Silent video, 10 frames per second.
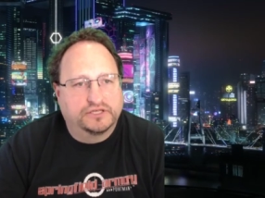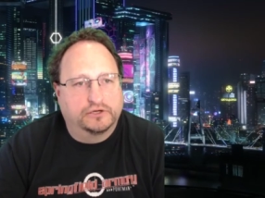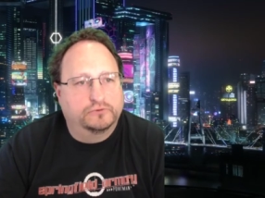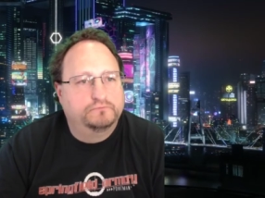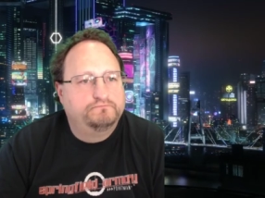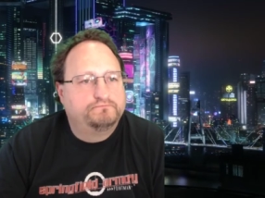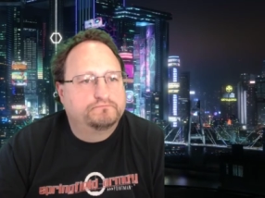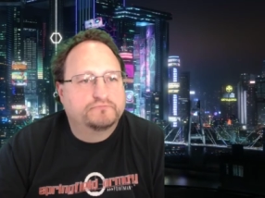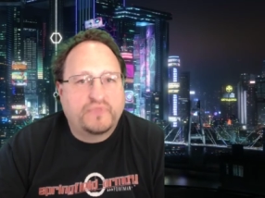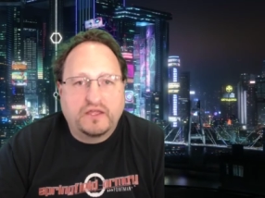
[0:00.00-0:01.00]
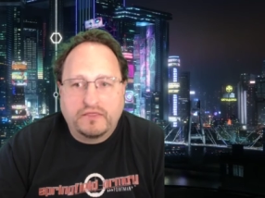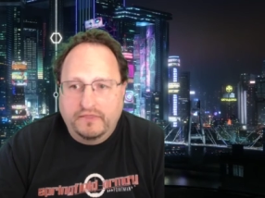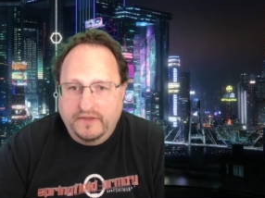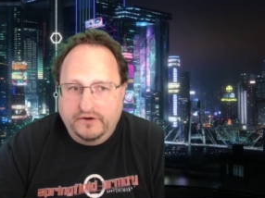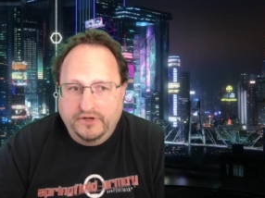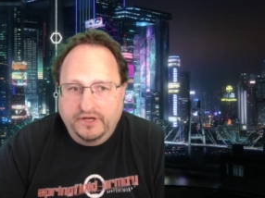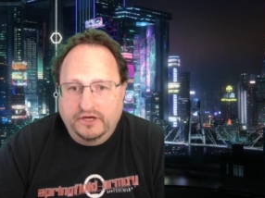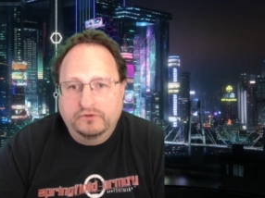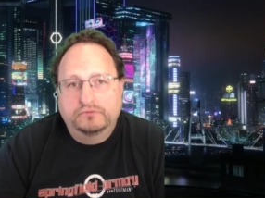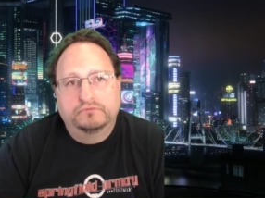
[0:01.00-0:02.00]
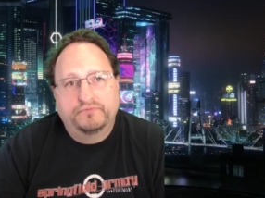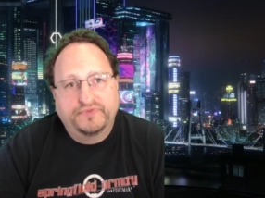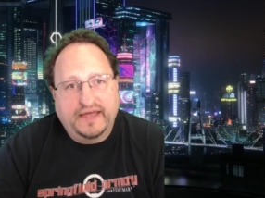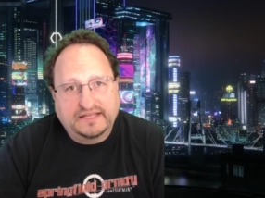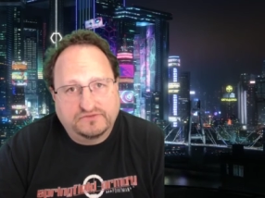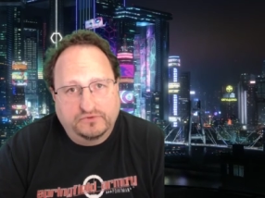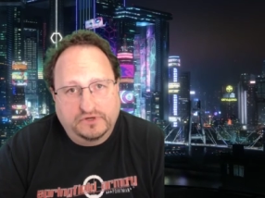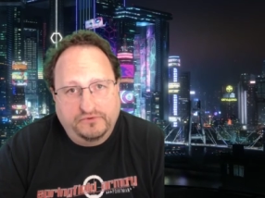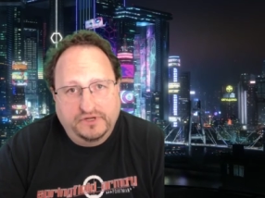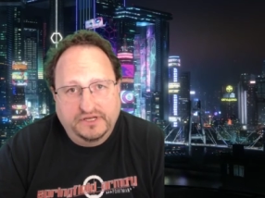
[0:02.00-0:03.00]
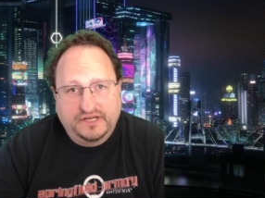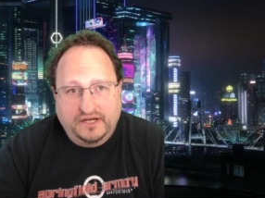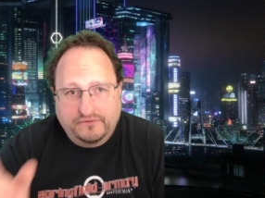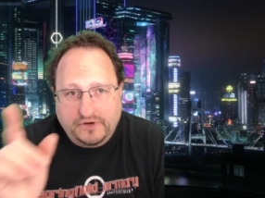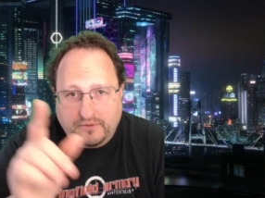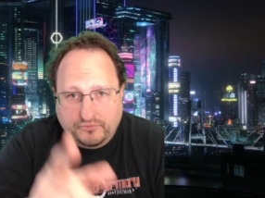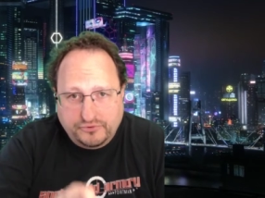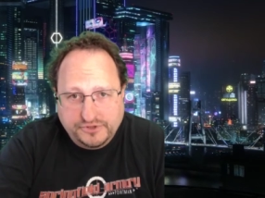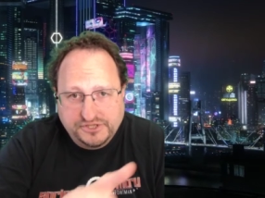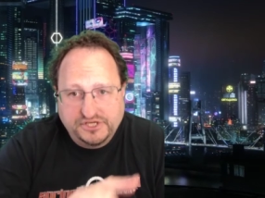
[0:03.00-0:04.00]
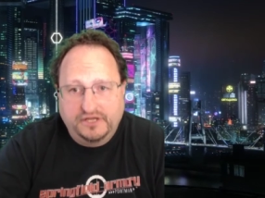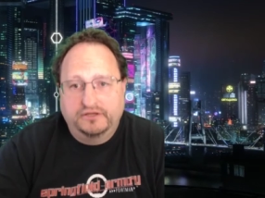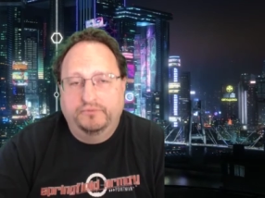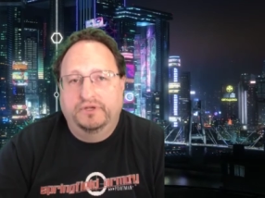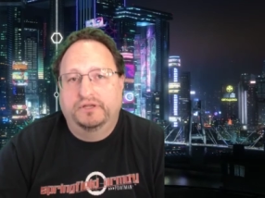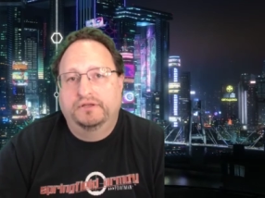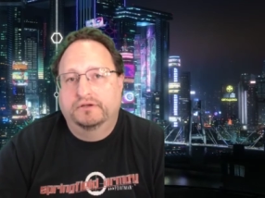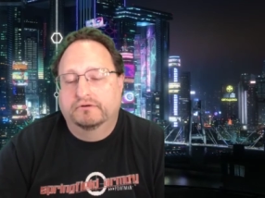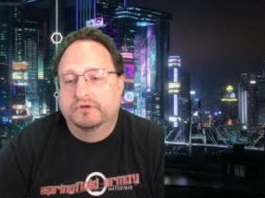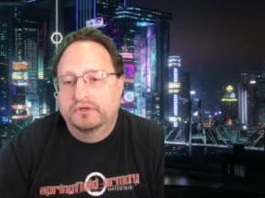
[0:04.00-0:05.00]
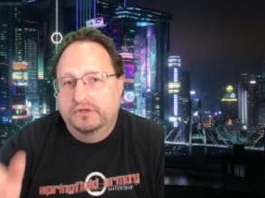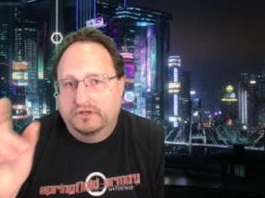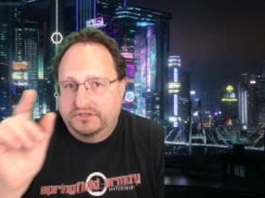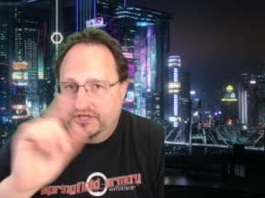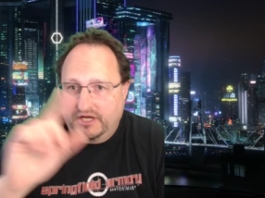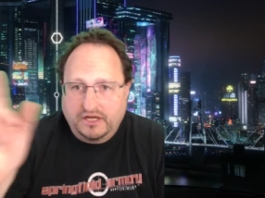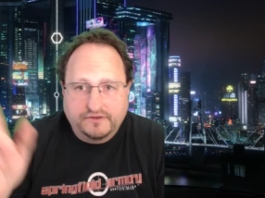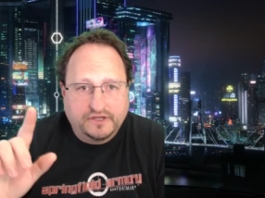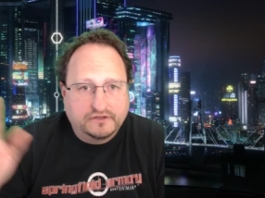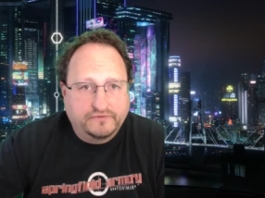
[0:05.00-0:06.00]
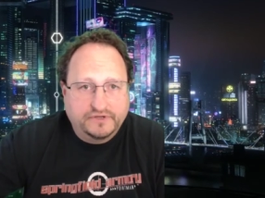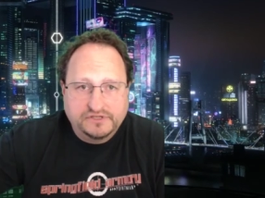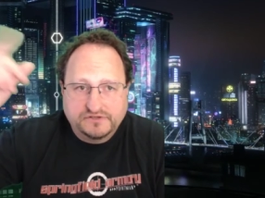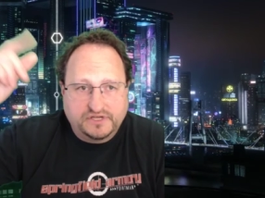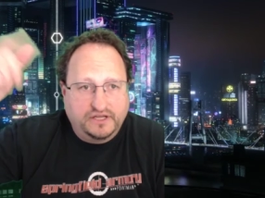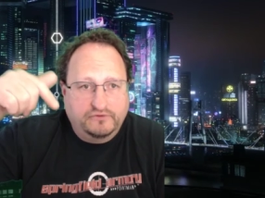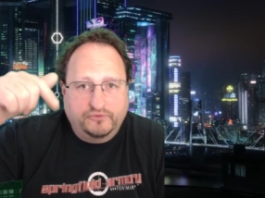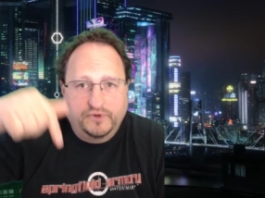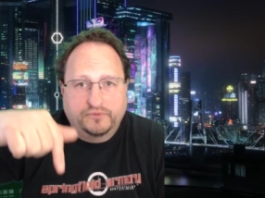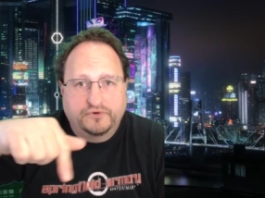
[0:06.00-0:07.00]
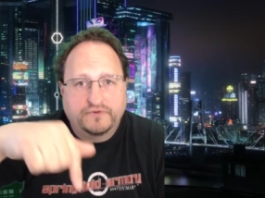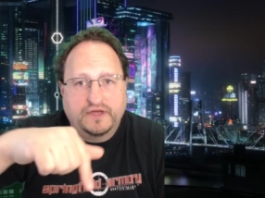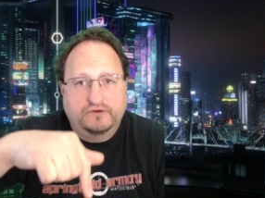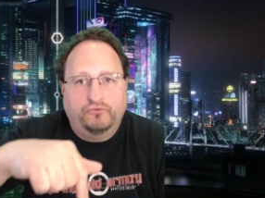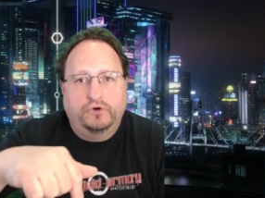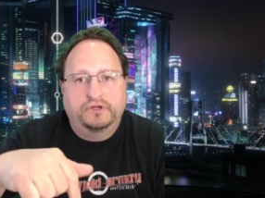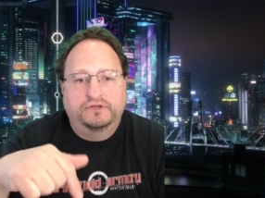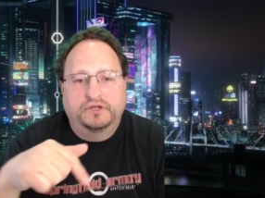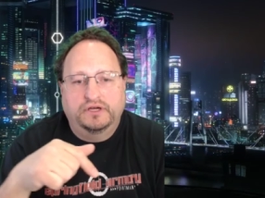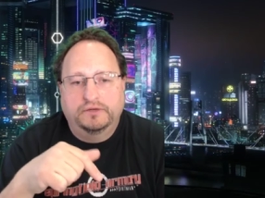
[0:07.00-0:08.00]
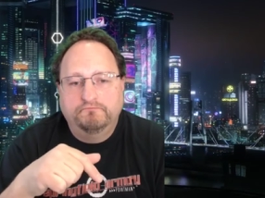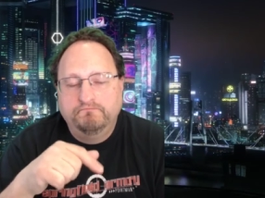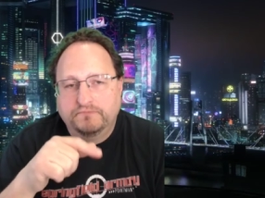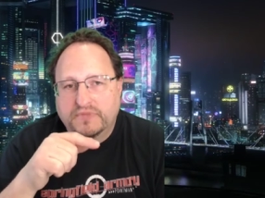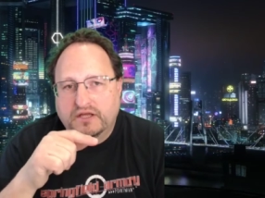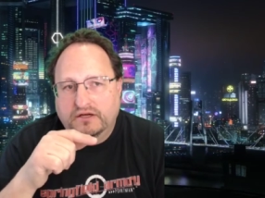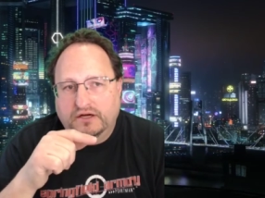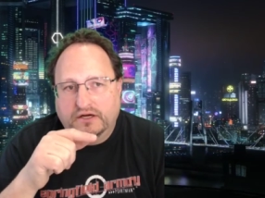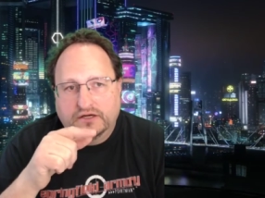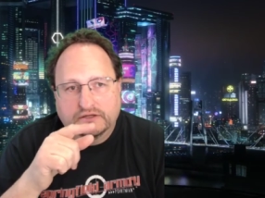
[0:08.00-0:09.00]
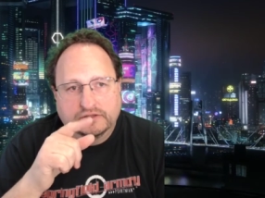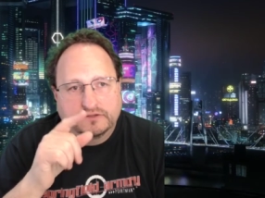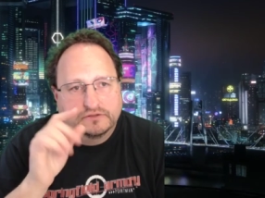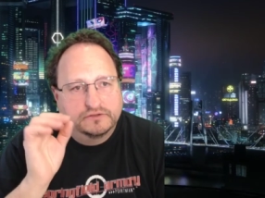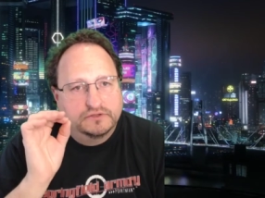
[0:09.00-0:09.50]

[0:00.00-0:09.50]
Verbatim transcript: So there you go. That's what I wanted to cover. I appreciate you being here. Check out the other videos. Again, remember that one um, uh,